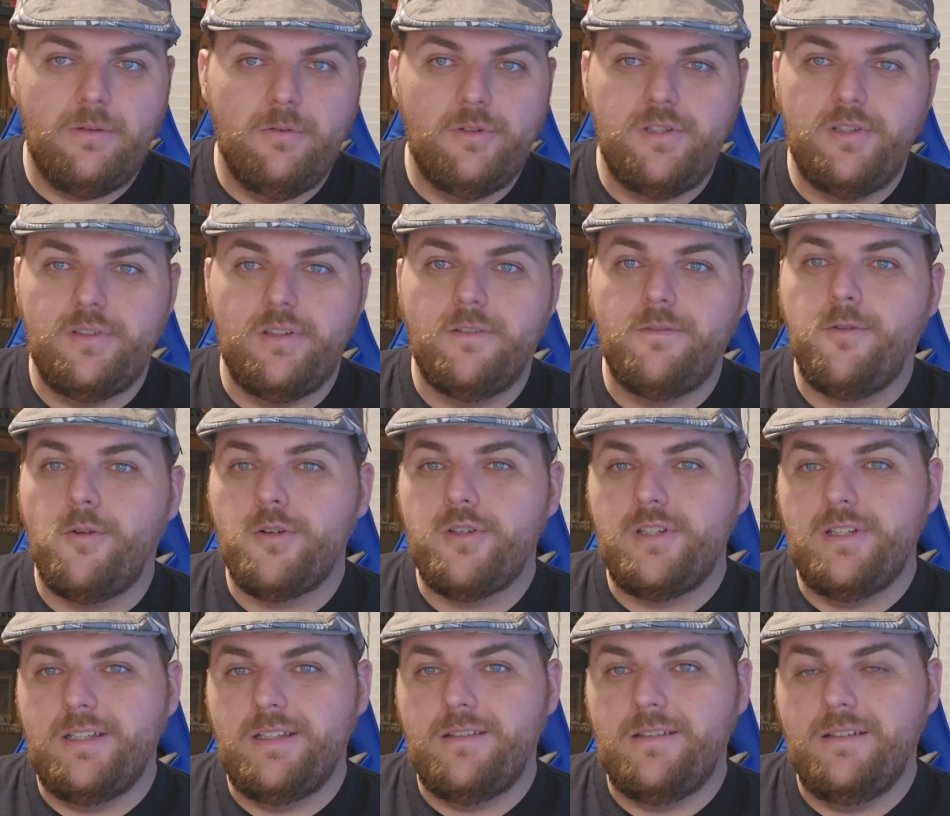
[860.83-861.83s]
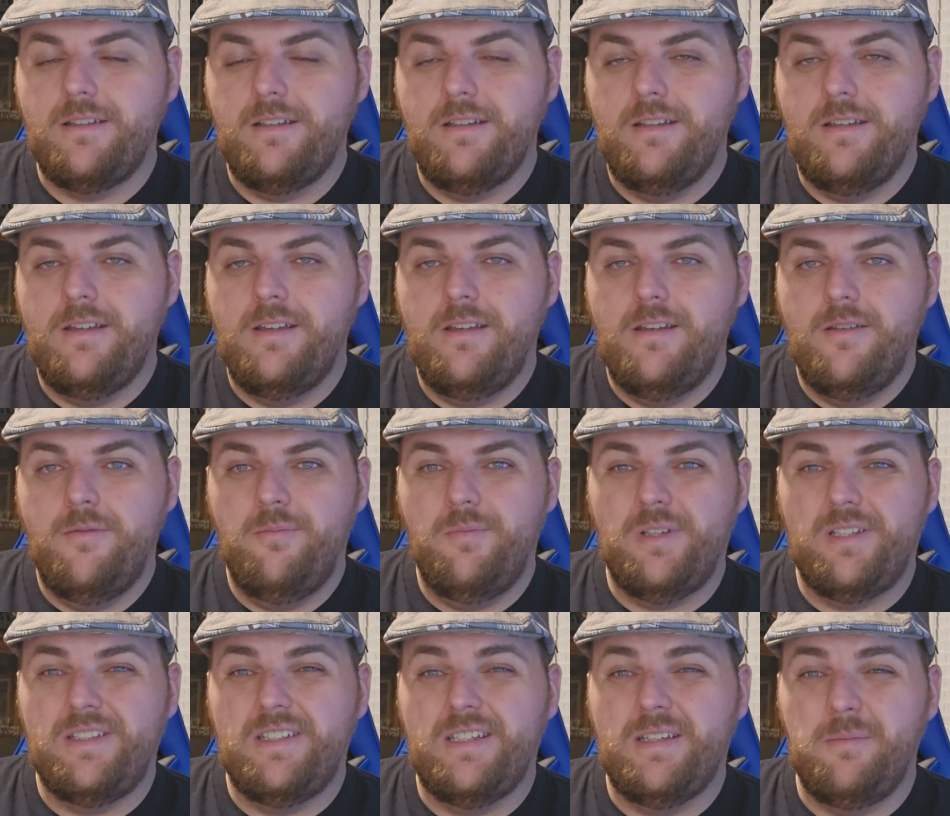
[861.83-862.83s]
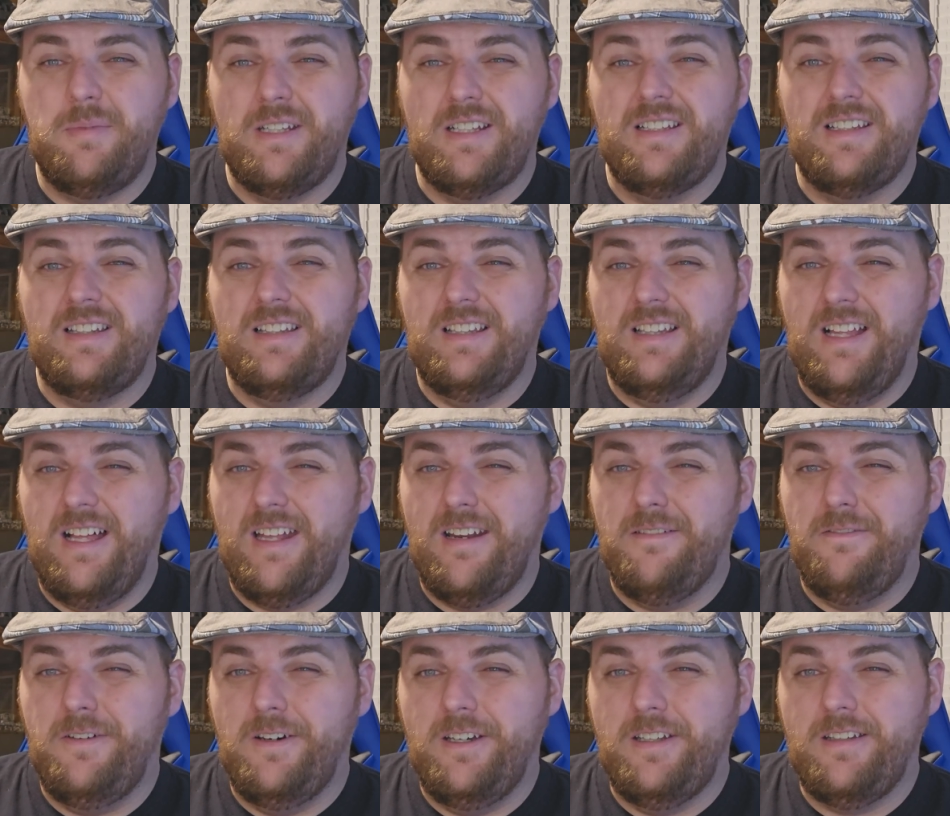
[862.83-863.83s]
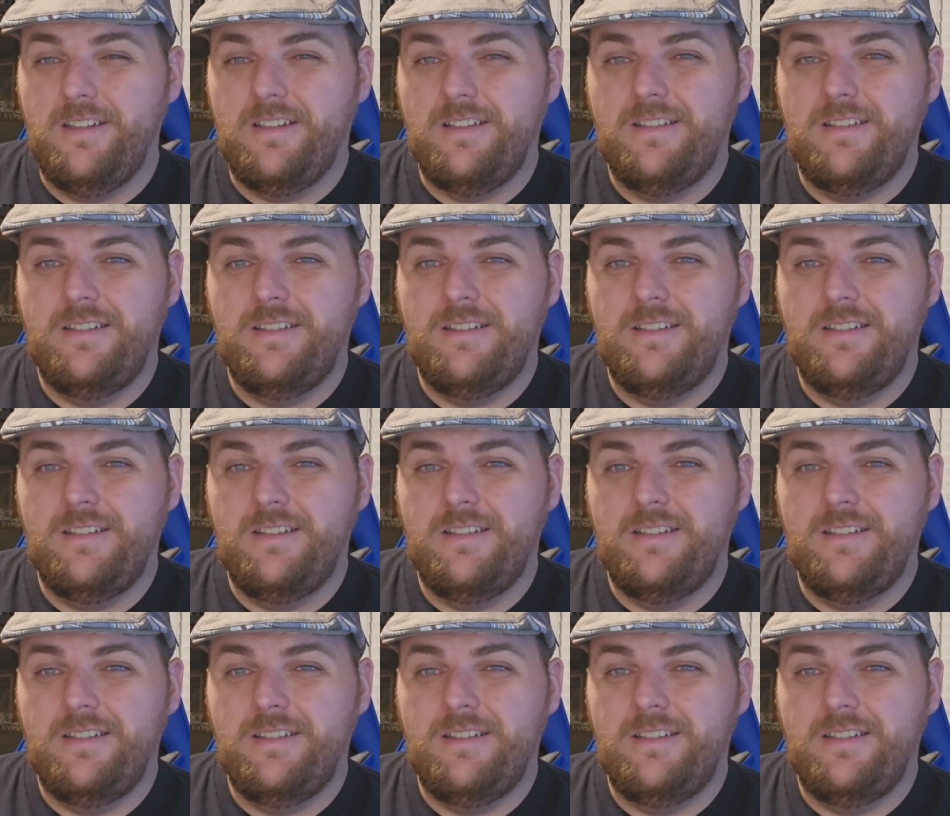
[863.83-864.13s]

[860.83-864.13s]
which is unfortunate because it could be a lot of fun